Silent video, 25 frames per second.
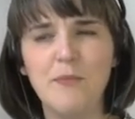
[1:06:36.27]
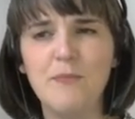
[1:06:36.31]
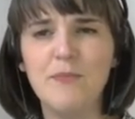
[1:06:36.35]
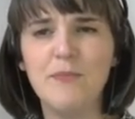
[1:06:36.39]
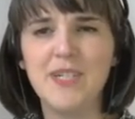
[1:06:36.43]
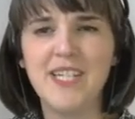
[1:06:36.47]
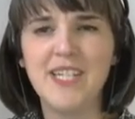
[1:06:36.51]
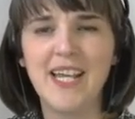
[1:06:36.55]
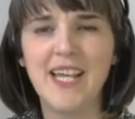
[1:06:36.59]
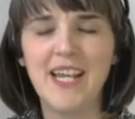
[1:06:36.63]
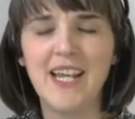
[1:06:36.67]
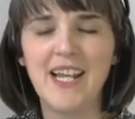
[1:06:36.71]

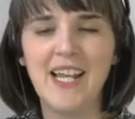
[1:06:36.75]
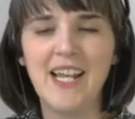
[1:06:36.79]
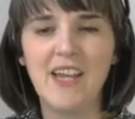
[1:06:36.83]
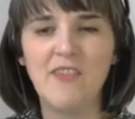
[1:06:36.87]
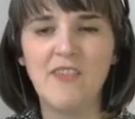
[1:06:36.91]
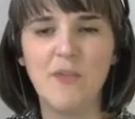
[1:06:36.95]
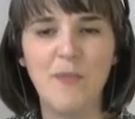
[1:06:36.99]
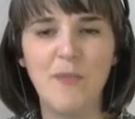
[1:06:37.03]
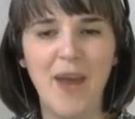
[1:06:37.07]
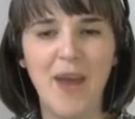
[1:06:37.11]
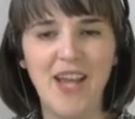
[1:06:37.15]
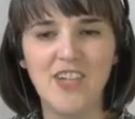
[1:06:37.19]
particularly
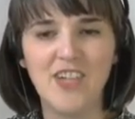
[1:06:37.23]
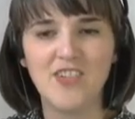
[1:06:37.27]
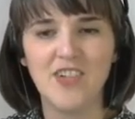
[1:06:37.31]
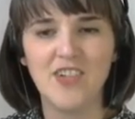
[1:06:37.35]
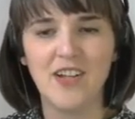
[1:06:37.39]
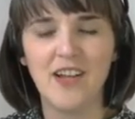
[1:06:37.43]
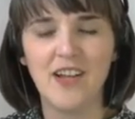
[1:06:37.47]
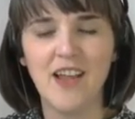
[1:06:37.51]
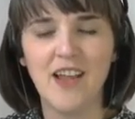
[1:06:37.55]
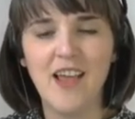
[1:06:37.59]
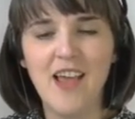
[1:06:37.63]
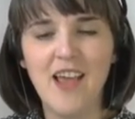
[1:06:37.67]
if a
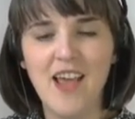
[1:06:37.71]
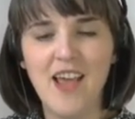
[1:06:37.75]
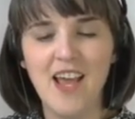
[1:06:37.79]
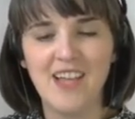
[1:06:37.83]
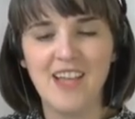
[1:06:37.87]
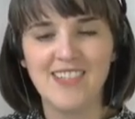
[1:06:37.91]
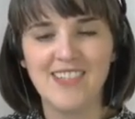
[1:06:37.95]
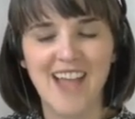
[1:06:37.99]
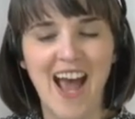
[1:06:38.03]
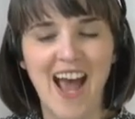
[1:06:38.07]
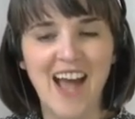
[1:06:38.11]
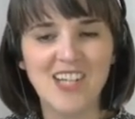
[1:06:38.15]
patient
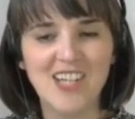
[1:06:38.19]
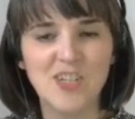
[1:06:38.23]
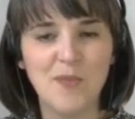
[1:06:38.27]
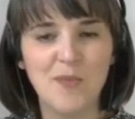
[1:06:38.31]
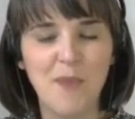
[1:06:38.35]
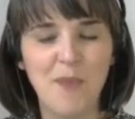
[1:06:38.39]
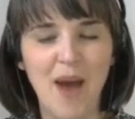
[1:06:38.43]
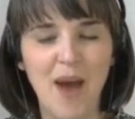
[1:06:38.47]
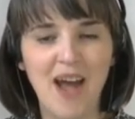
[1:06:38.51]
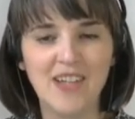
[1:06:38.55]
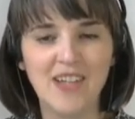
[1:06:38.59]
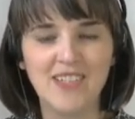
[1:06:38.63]
has had a
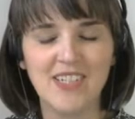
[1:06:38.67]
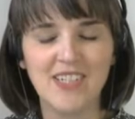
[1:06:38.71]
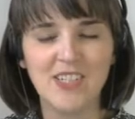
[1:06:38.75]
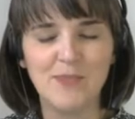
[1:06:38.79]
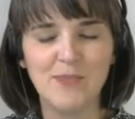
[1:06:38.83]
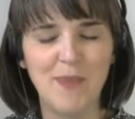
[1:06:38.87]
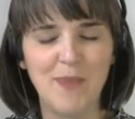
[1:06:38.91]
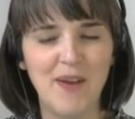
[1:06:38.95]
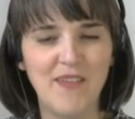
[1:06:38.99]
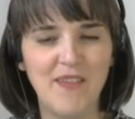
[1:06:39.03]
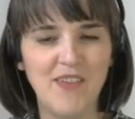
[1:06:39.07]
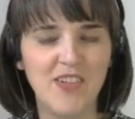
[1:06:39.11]
bad
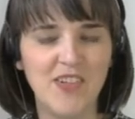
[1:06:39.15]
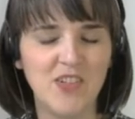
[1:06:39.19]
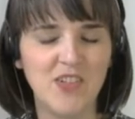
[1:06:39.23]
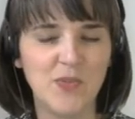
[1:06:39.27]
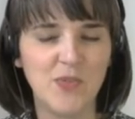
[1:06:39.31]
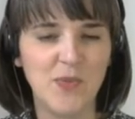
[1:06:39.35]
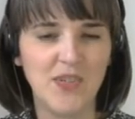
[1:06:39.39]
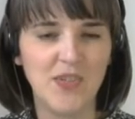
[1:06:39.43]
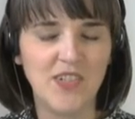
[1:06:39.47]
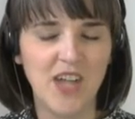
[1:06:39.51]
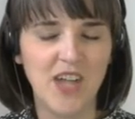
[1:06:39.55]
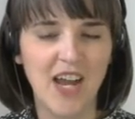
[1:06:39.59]

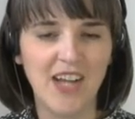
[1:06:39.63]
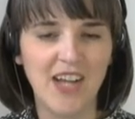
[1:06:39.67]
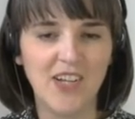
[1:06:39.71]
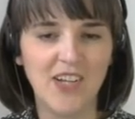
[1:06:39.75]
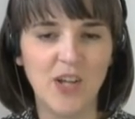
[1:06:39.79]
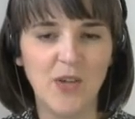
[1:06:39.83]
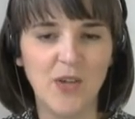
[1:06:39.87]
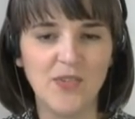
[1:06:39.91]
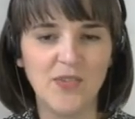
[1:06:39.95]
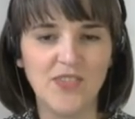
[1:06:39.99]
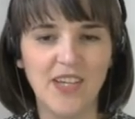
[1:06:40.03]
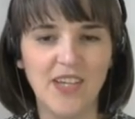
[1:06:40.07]
experience with
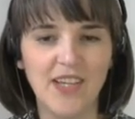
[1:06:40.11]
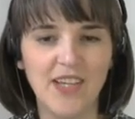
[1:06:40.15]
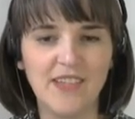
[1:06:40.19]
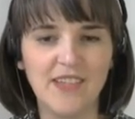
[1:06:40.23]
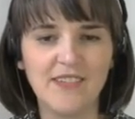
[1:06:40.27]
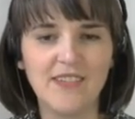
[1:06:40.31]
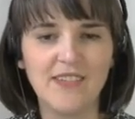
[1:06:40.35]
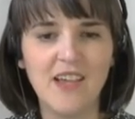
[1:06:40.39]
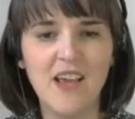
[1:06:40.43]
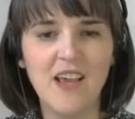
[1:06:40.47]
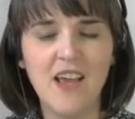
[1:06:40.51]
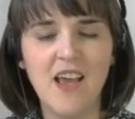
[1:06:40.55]

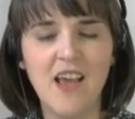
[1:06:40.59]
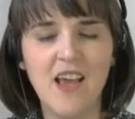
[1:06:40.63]
diagnosis,